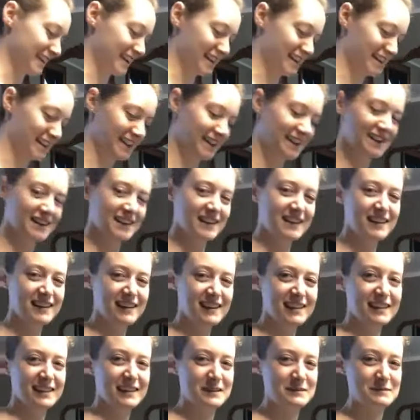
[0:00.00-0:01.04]
I think
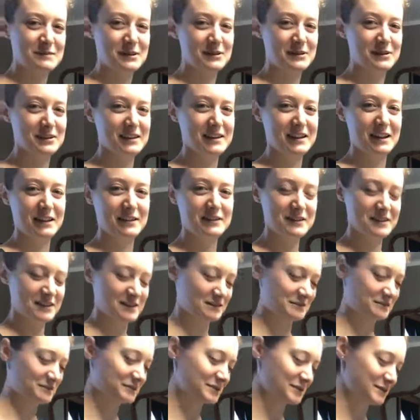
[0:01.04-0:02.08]
they'll be old enough
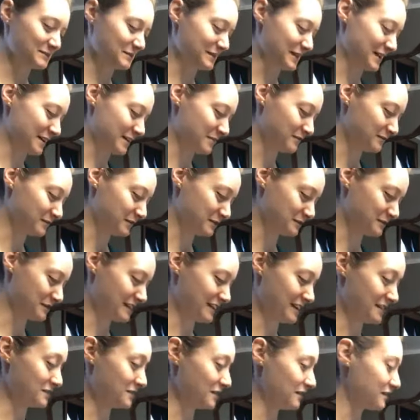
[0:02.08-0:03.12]
to be helpful
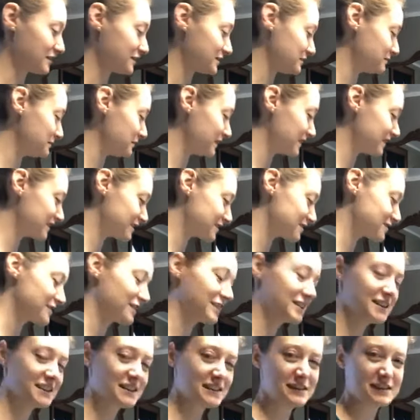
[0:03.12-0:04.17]
without also being
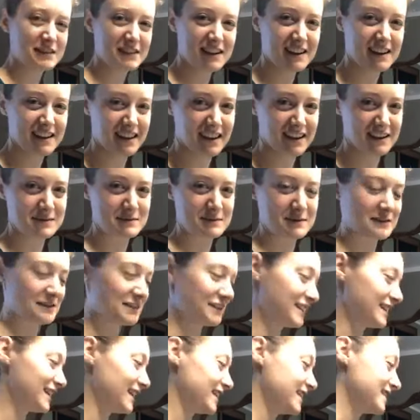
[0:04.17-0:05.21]
destructive, and that'll be
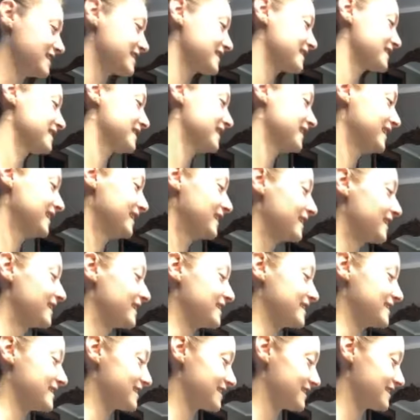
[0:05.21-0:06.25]
really nice,
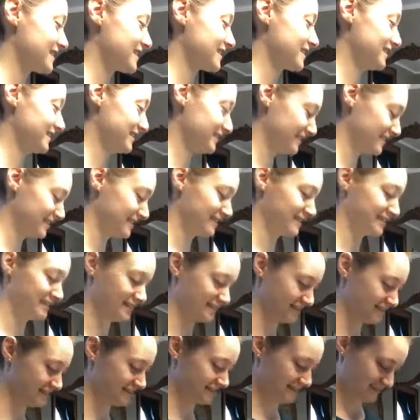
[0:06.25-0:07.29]
because
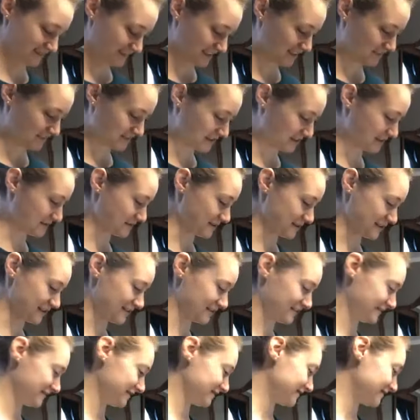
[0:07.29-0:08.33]
if there
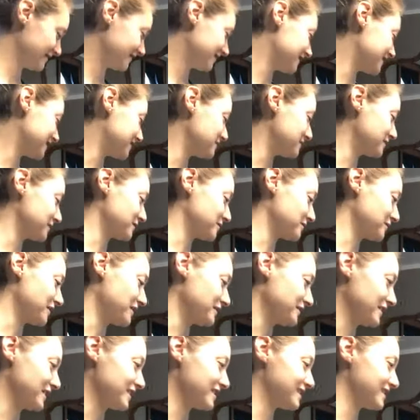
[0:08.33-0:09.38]
were 2 or 3
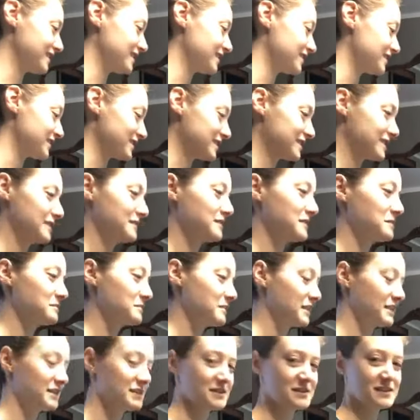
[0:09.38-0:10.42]
of us in here stuffing
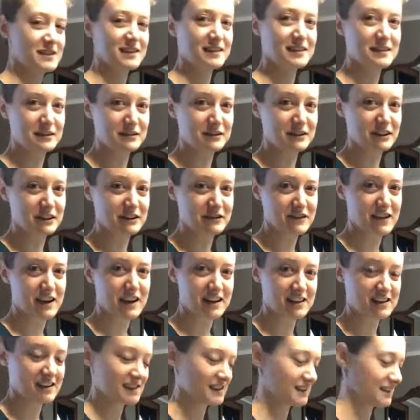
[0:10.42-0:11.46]
pillows, it'd go really
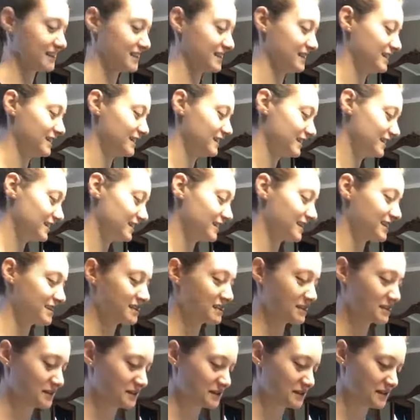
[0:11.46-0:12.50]
fast. It
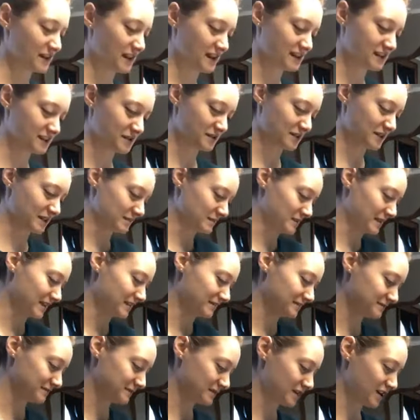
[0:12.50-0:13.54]
also goes faster when I'm
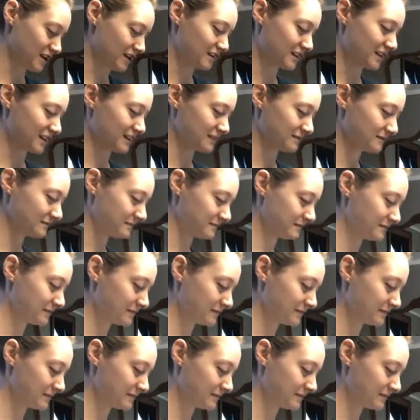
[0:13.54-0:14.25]
not talking.